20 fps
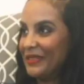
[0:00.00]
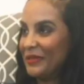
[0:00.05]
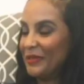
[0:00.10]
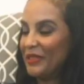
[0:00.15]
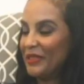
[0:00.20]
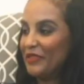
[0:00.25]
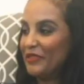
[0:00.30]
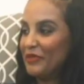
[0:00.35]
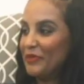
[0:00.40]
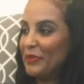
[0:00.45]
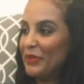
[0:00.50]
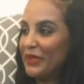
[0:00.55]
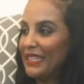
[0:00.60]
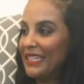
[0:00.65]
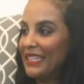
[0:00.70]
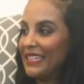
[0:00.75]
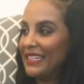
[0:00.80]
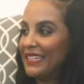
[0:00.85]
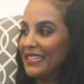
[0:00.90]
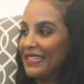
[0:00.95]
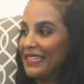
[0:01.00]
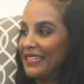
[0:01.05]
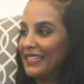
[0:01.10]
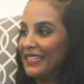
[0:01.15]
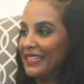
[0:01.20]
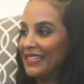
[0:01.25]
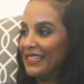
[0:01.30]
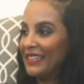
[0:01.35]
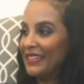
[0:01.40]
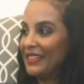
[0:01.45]
we've
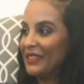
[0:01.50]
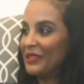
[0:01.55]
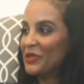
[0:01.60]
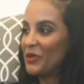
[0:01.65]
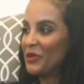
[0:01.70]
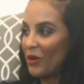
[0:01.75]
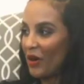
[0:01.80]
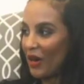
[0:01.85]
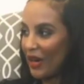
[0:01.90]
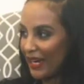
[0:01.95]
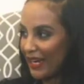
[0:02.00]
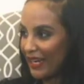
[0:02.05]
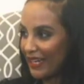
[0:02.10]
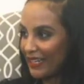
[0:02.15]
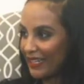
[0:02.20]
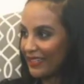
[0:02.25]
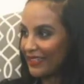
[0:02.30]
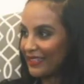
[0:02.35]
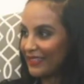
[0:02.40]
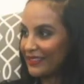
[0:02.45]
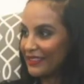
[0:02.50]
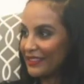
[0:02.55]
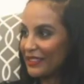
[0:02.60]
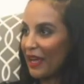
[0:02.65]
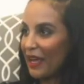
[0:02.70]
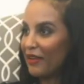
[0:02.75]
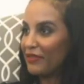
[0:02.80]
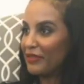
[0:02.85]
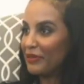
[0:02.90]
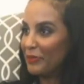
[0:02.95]
been trying
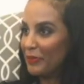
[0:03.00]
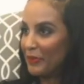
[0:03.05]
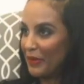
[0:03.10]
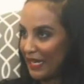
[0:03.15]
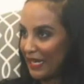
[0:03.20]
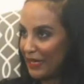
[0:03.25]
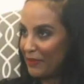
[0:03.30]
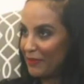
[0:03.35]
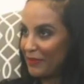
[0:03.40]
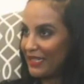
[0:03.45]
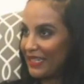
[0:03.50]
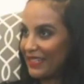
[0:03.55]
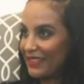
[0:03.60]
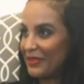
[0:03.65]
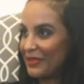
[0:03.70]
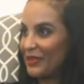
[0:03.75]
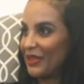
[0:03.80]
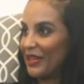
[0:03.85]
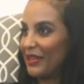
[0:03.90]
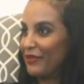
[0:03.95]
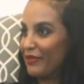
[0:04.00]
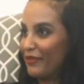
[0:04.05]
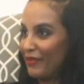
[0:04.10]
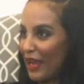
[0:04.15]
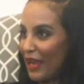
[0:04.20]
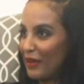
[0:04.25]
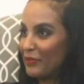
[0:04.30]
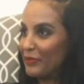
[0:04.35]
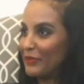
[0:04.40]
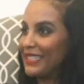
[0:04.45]
to have a baby and start a
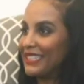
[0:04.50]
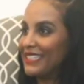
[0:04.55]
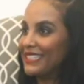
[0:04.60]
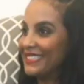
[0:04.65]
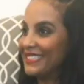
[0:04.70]
family